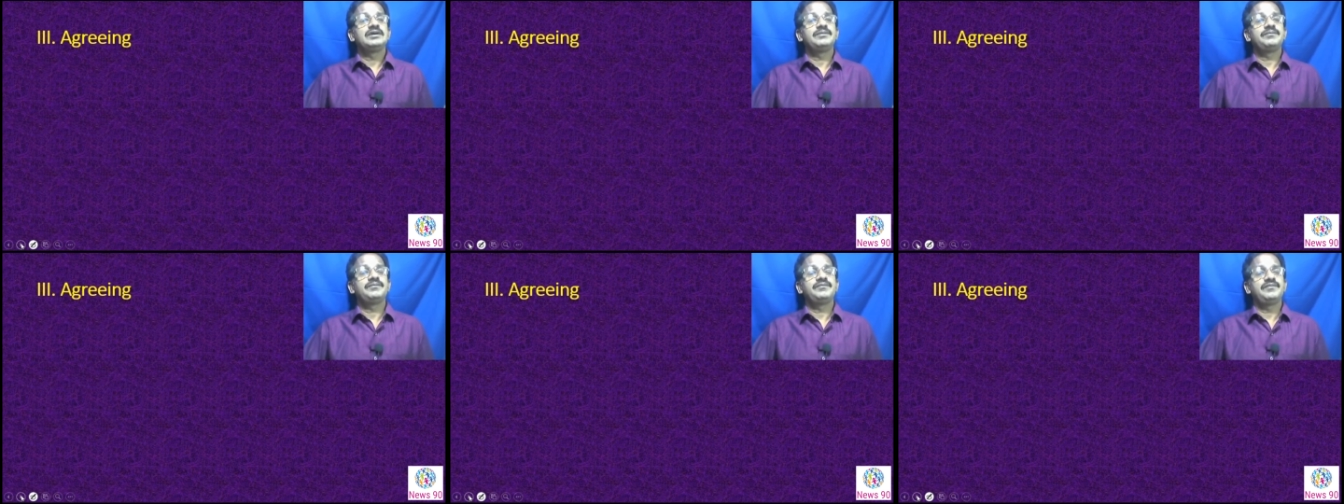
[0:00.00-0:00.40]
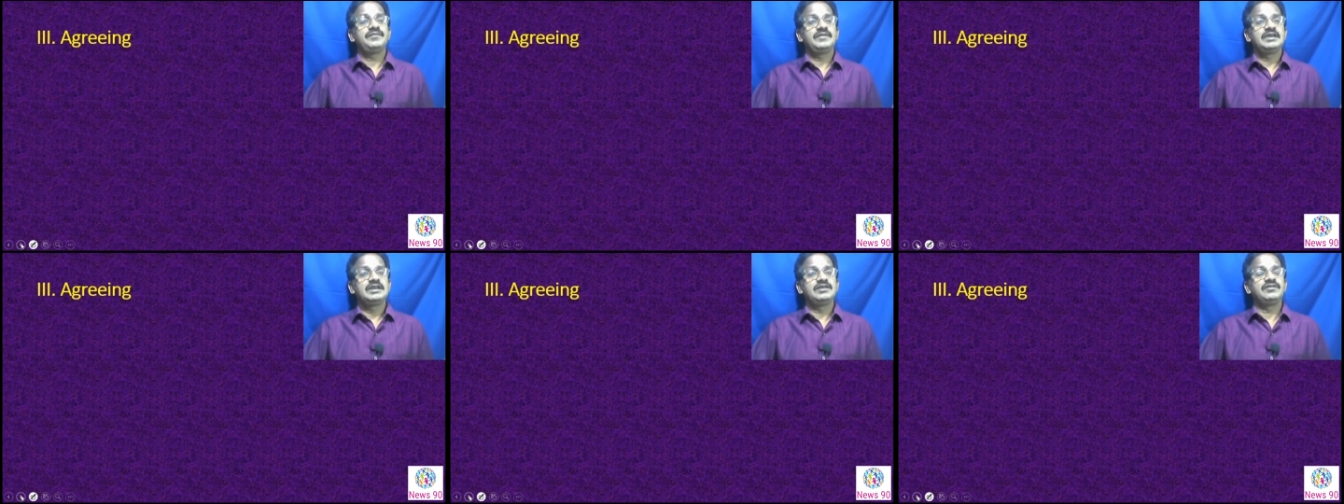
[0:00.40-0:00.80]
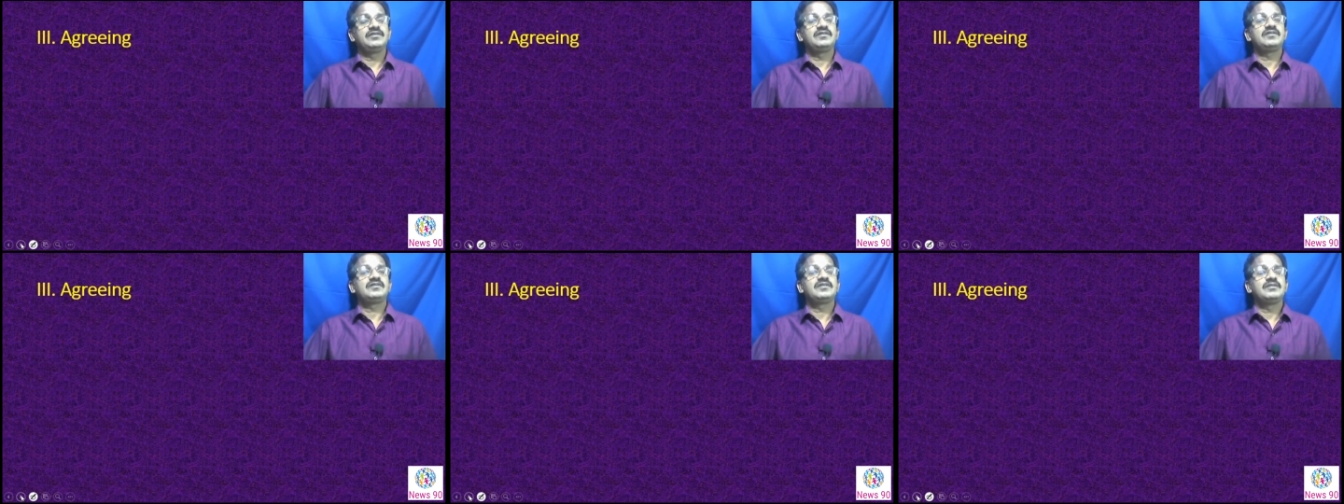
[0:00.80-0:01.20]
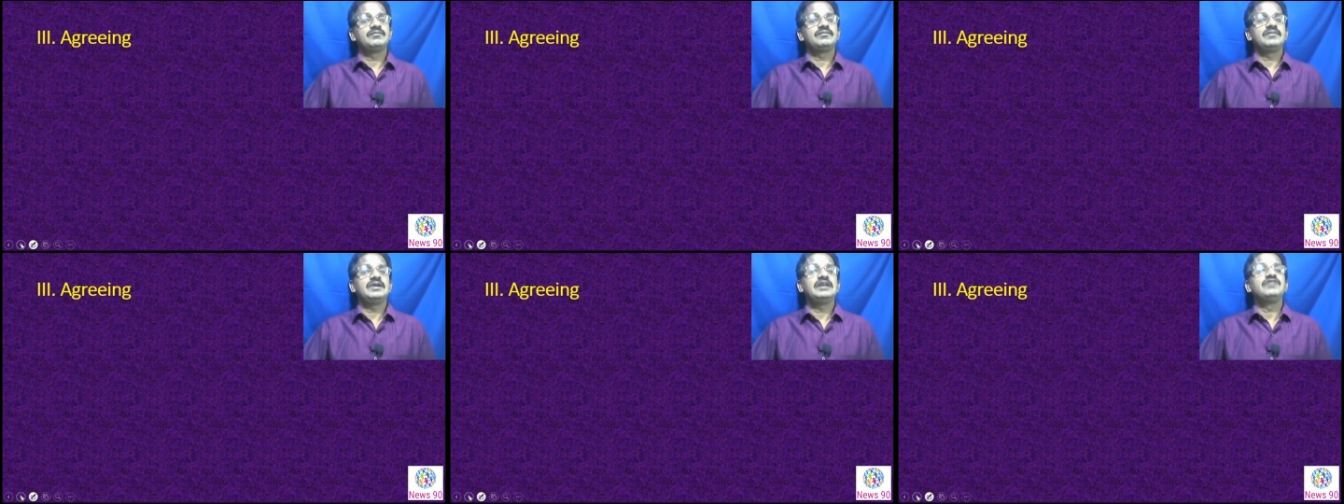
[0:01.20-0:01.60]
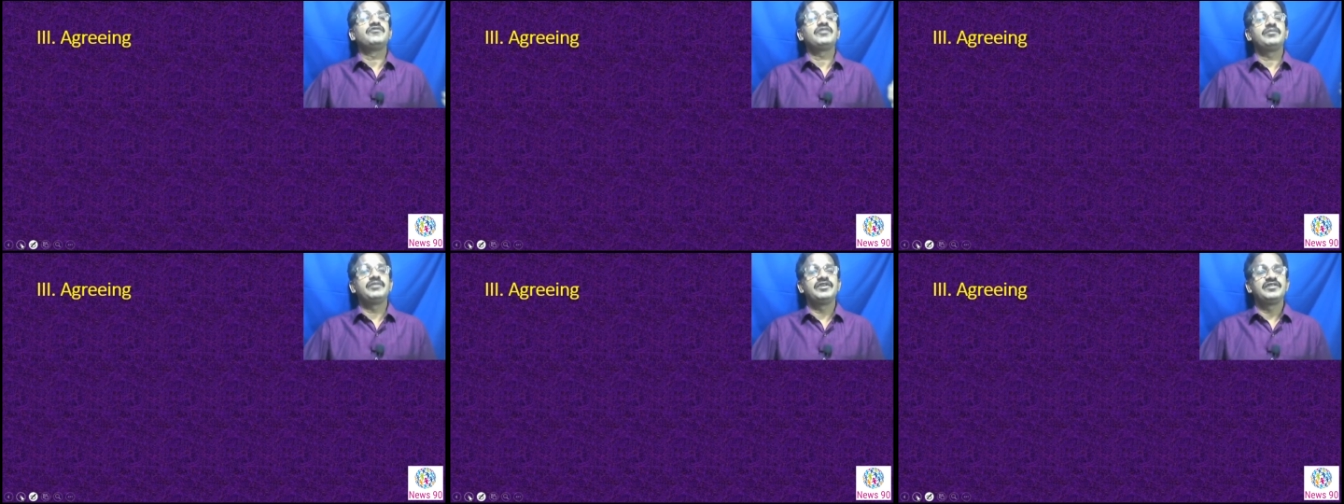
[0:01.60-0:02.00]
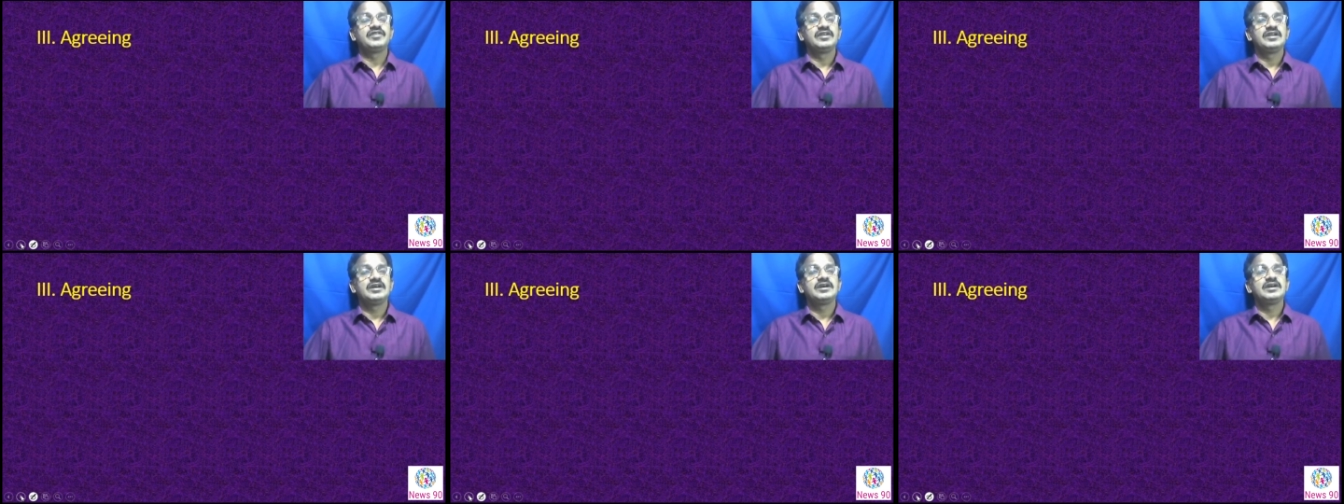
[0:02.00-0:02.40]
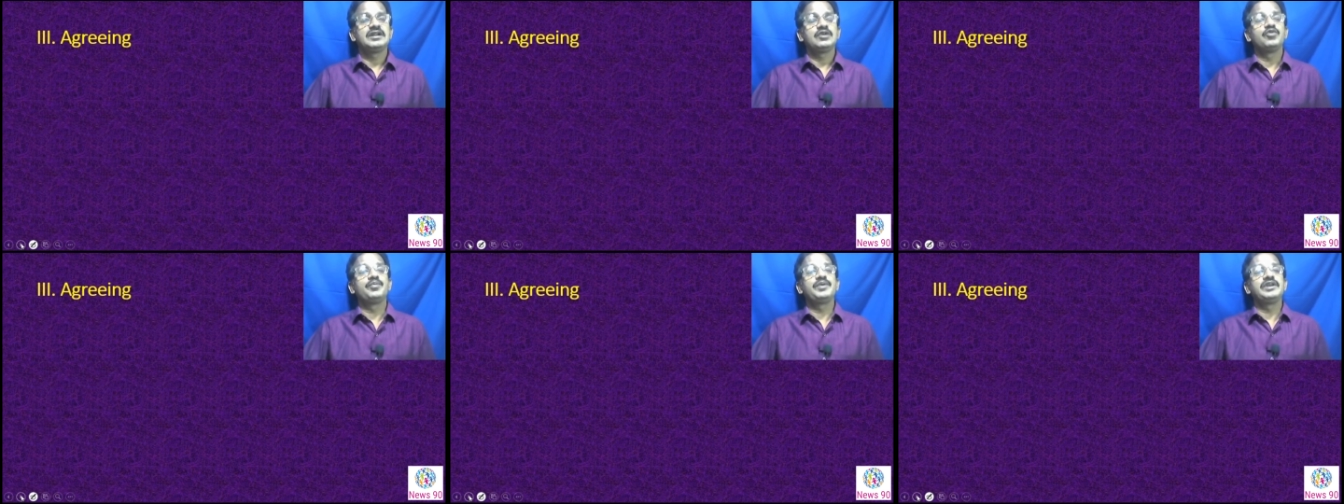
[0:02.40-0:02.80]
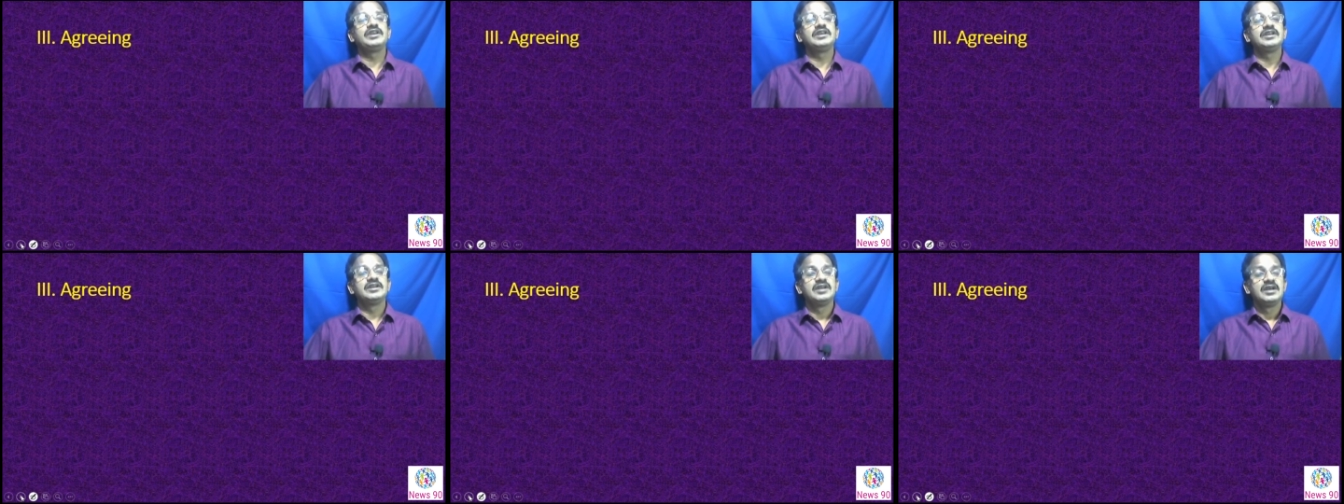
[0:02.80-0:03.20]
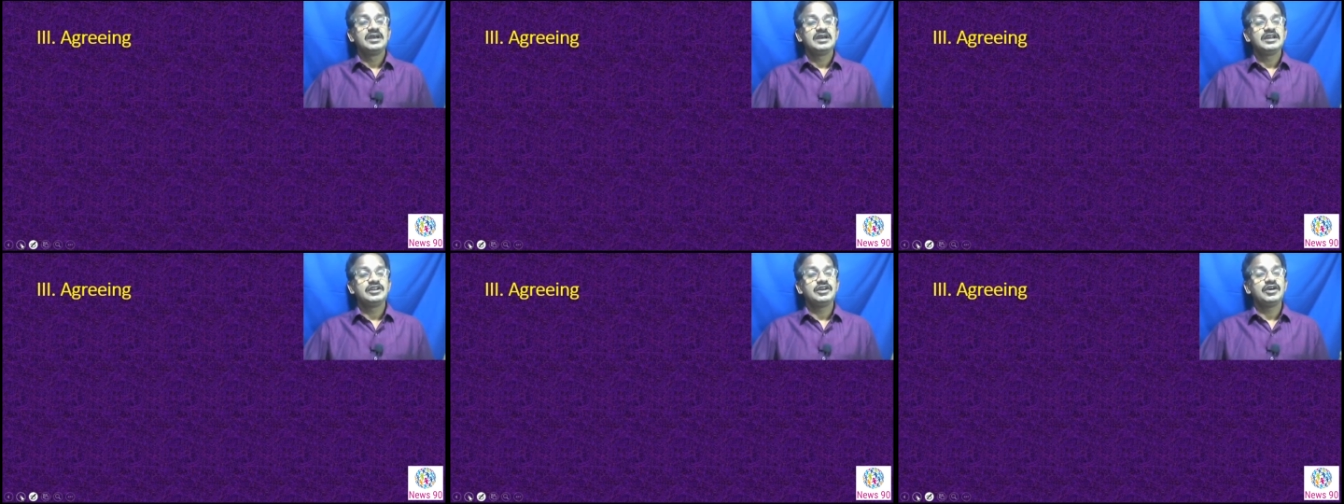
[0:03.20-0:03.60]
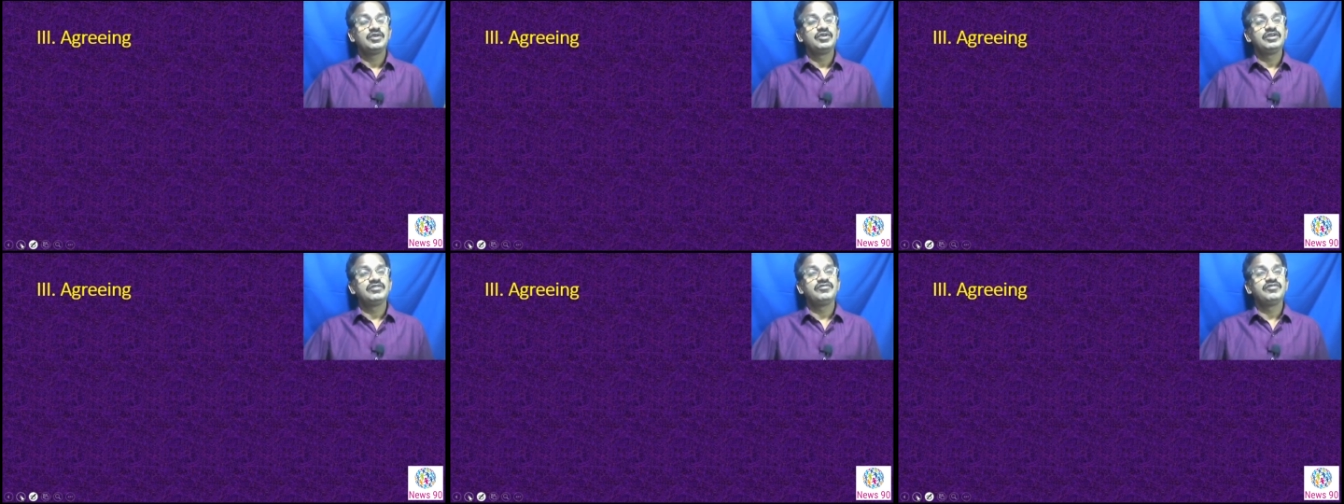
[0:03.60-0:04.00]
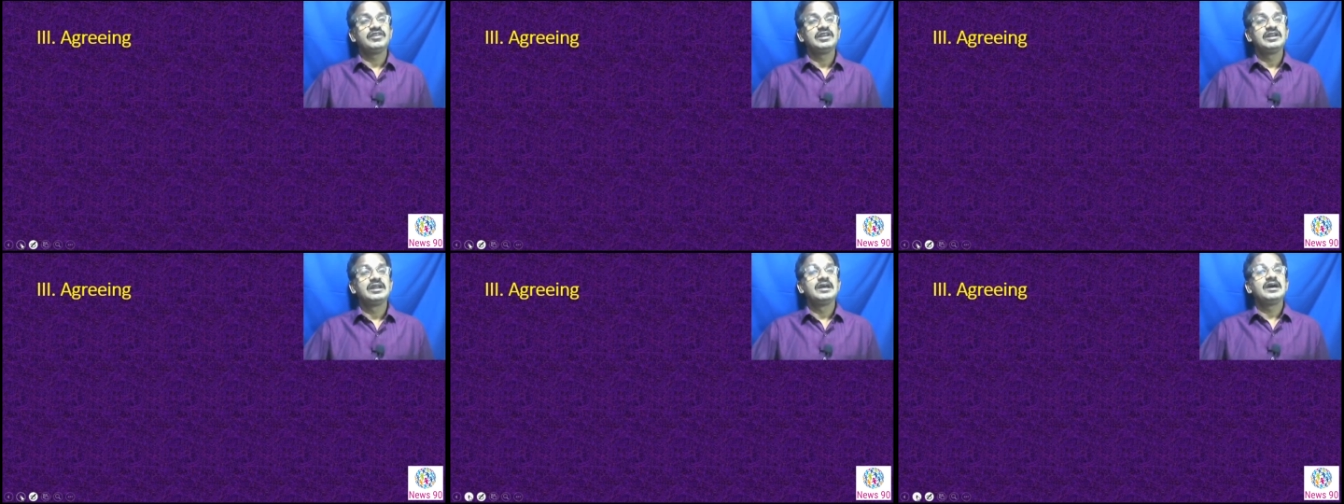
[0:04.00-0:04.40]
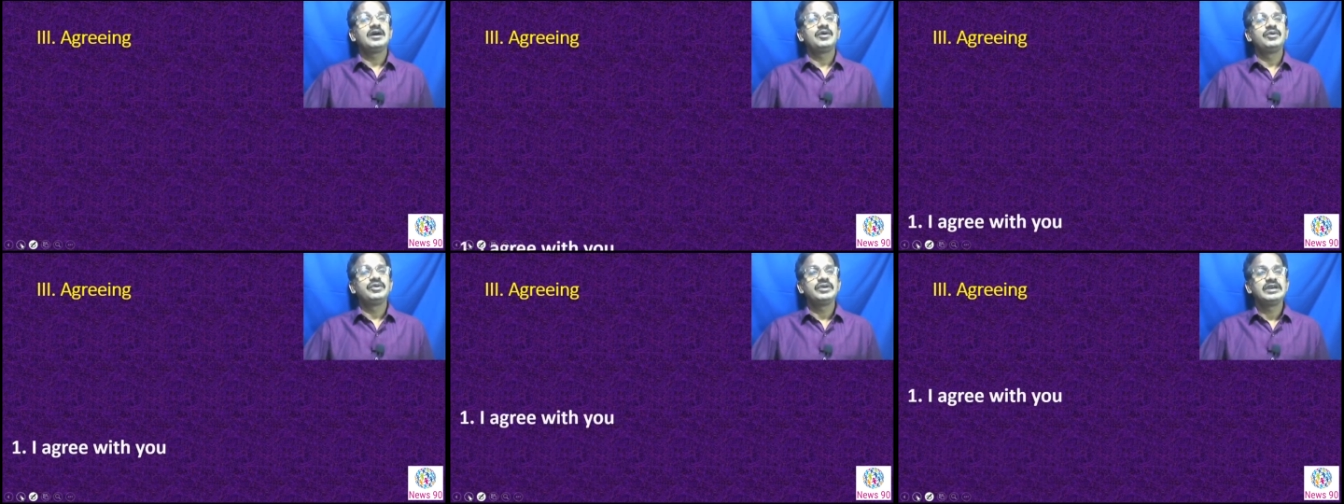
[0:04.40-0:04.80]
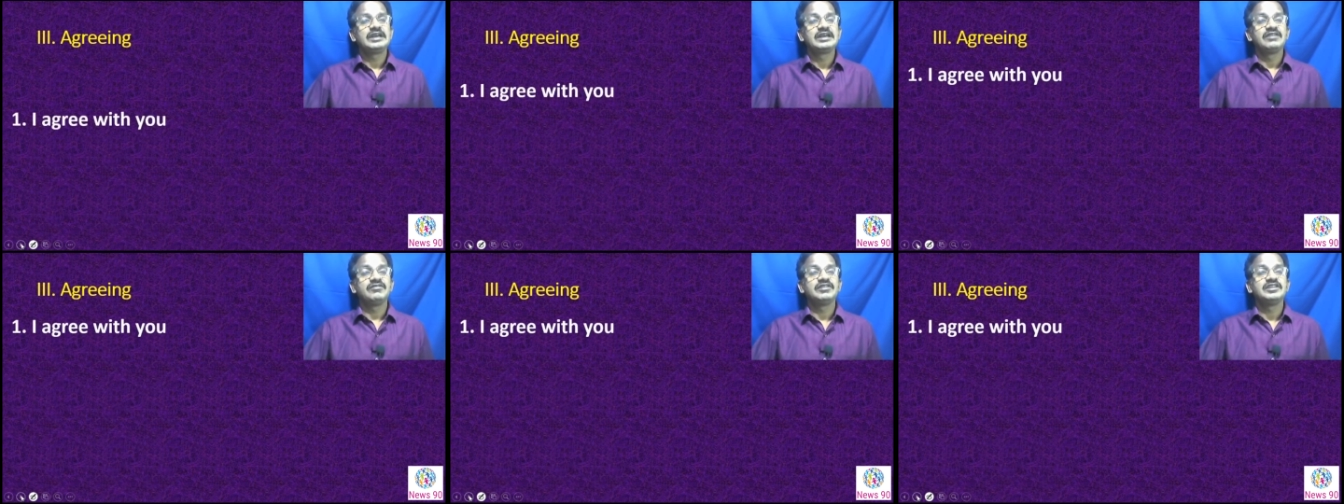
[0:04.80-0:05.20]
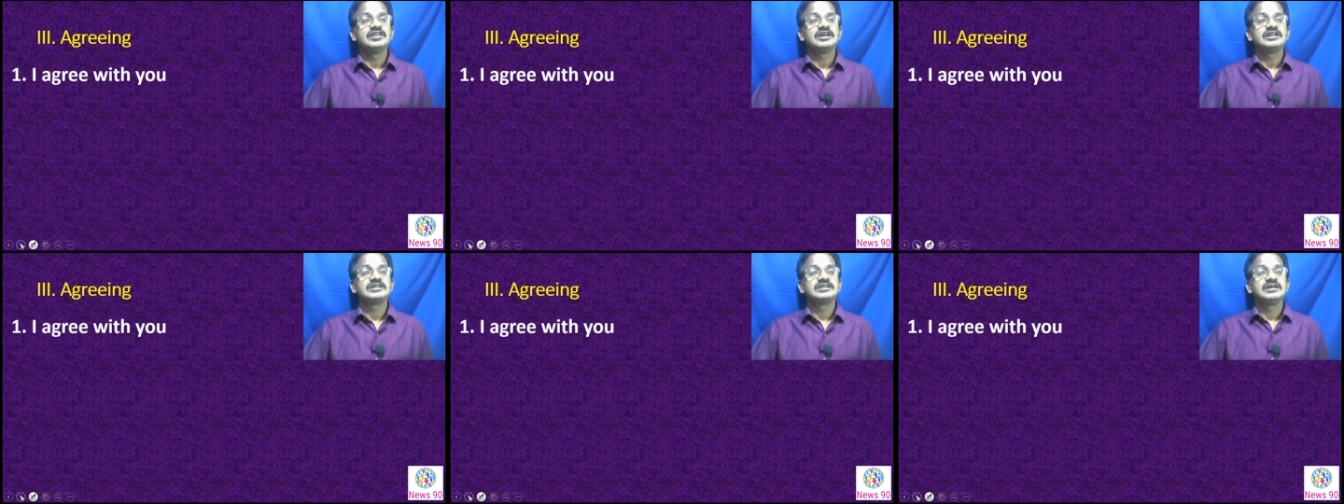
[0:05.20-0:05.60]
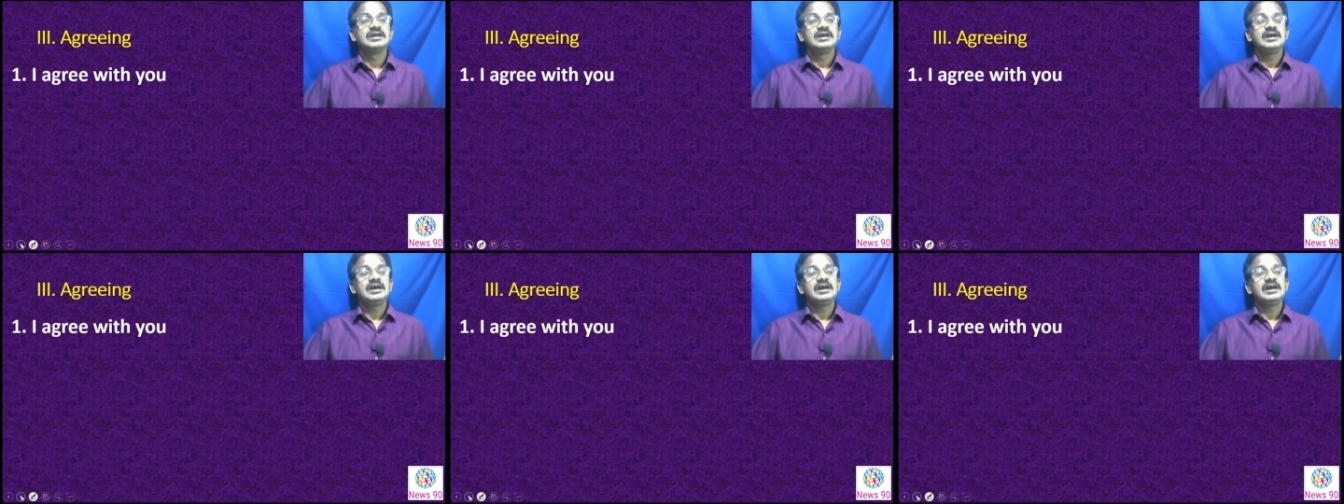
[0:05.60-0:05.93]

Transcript: um, gives some information or opinion and how do you feel how do you agree with that